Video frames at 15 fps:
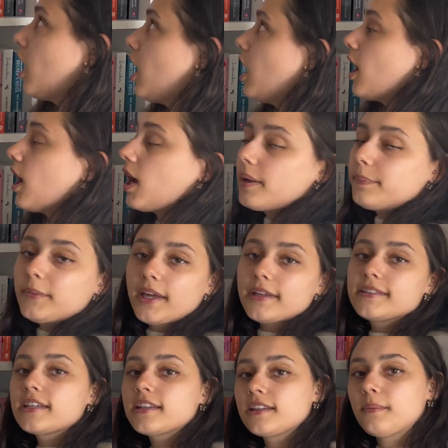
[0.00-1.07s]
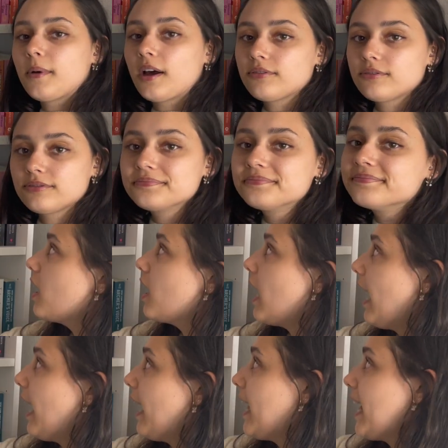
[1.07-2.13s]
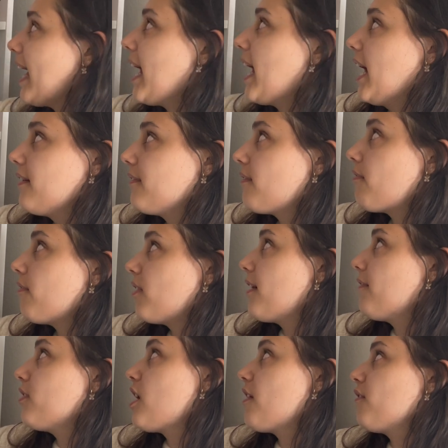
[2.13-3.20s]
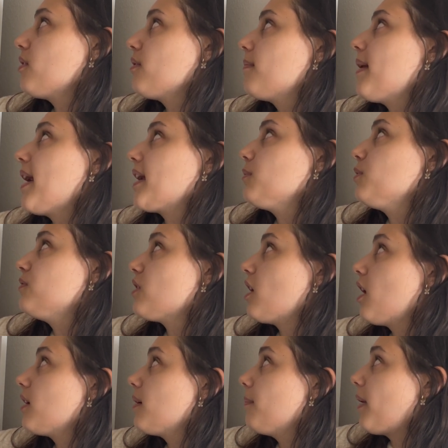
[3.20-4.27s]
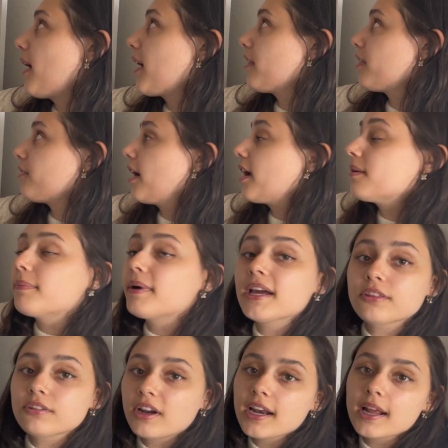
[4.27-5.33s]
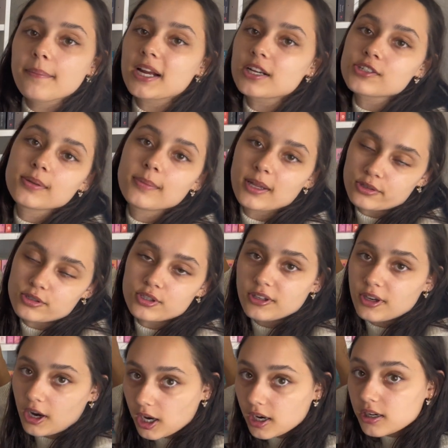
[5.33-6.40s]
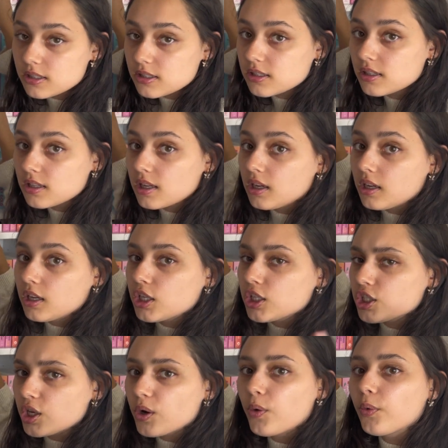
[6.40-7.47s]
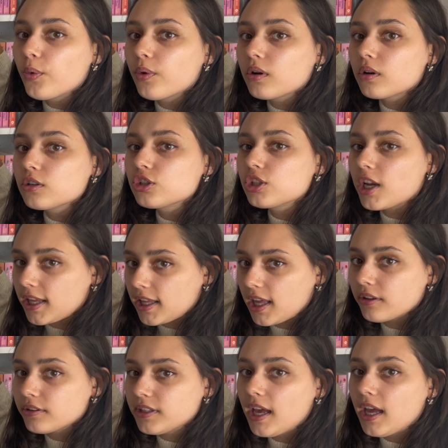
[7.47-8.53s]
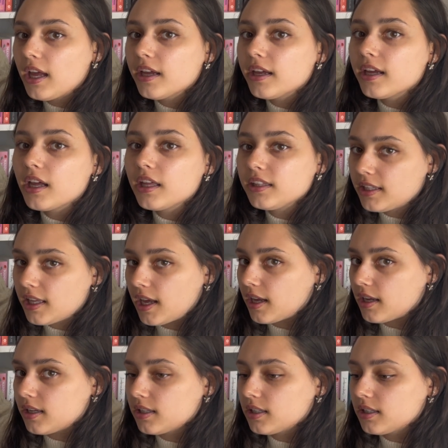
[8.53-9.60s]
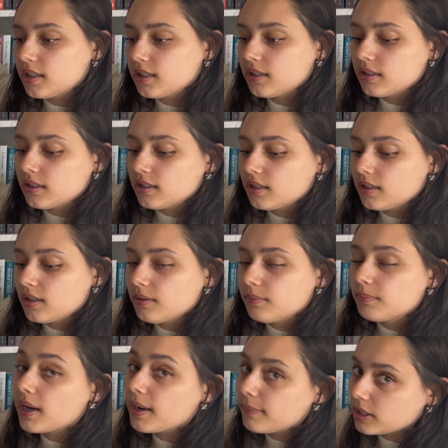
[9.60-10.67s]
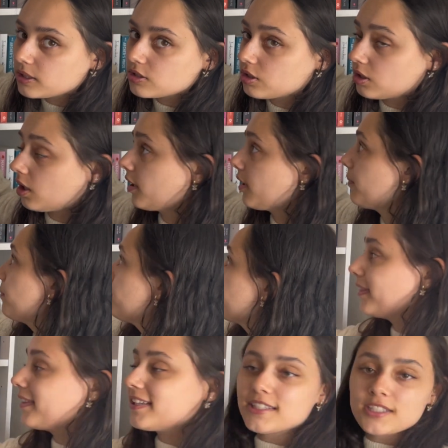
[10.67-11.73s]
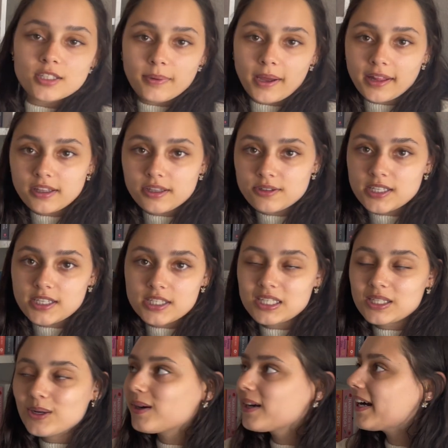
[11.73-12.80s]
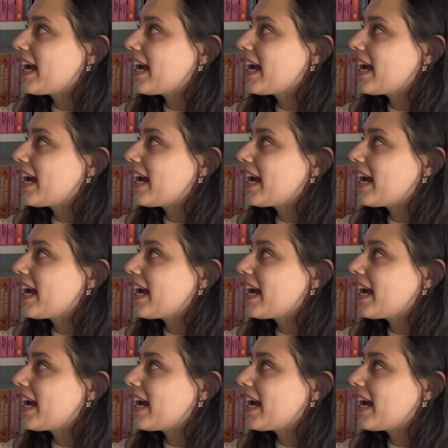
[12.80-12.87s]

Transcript: I'm not taking them off. I have Forever and Ever, Maggie Moves On by a Thread. By a Thread I'm actually about to start. So should I count that? Yeah. But I'm about to start it. But these two by Lucy Score, I